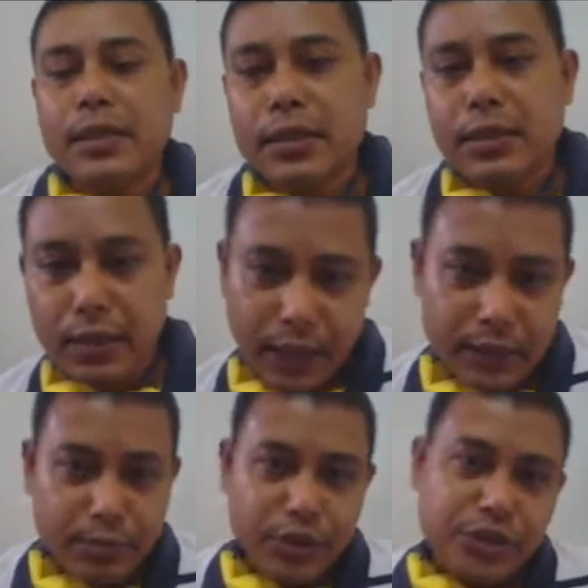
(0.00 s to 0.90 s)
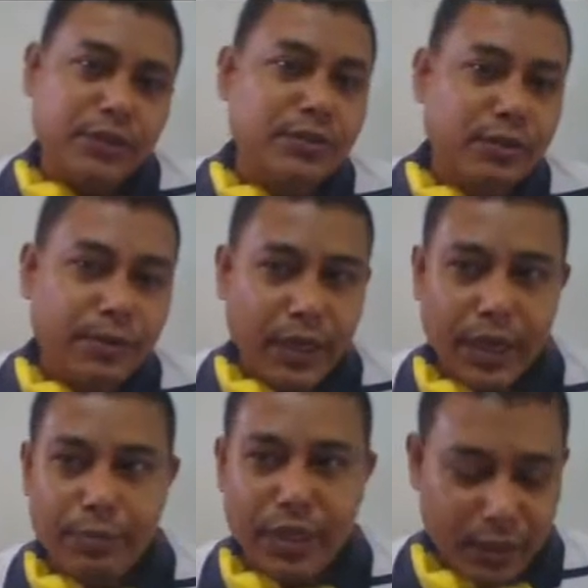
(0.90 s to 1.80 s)
expressions will be
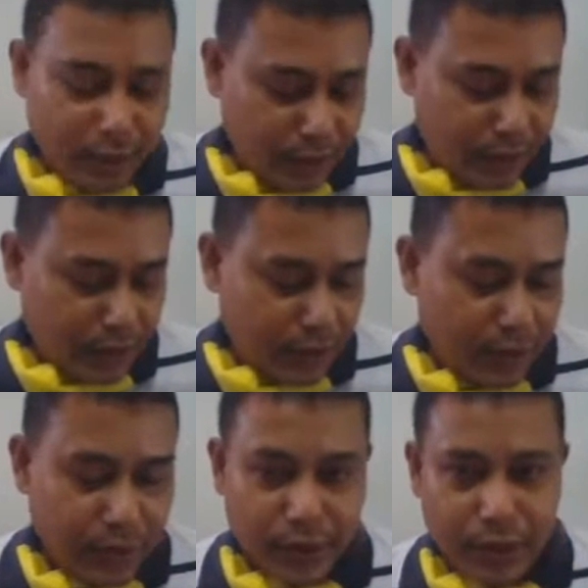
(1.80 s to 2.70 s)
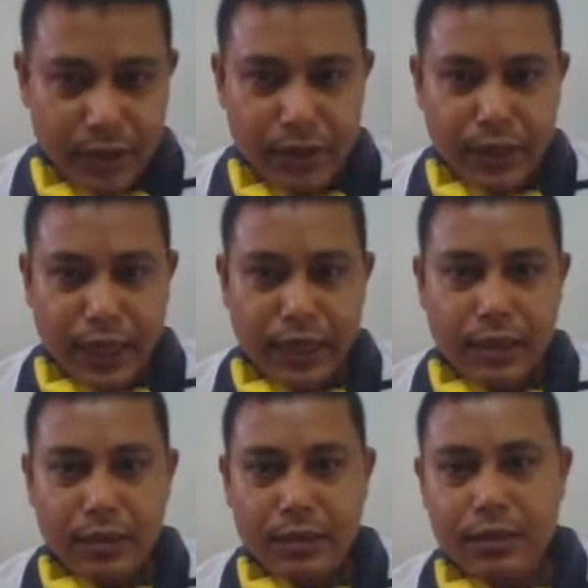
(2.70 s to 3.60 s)
coming in
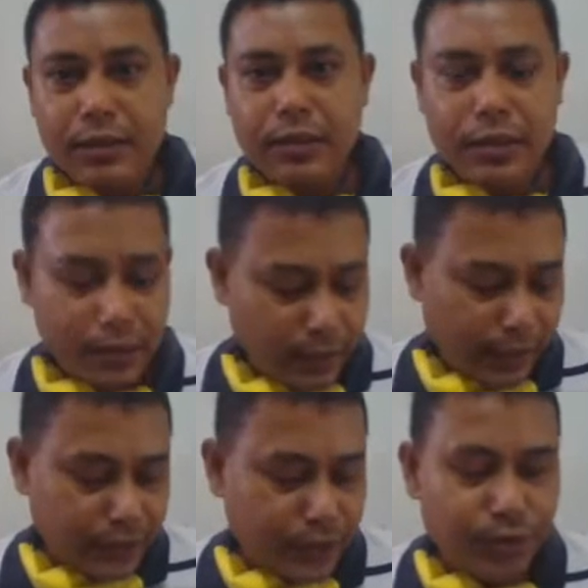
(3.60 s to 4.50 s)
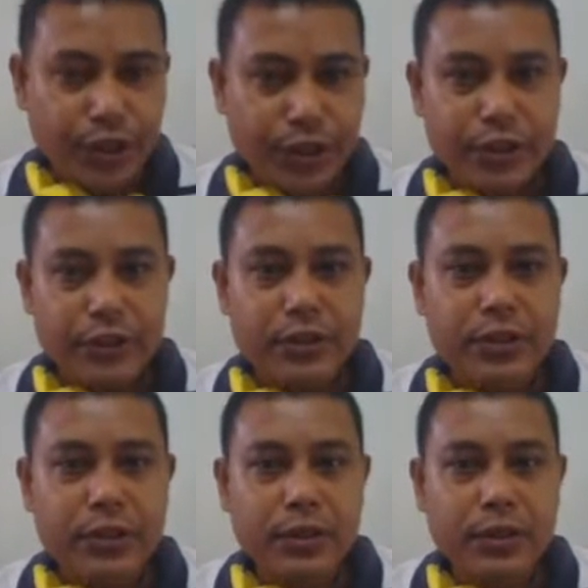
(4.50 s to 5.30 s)
next two sessions.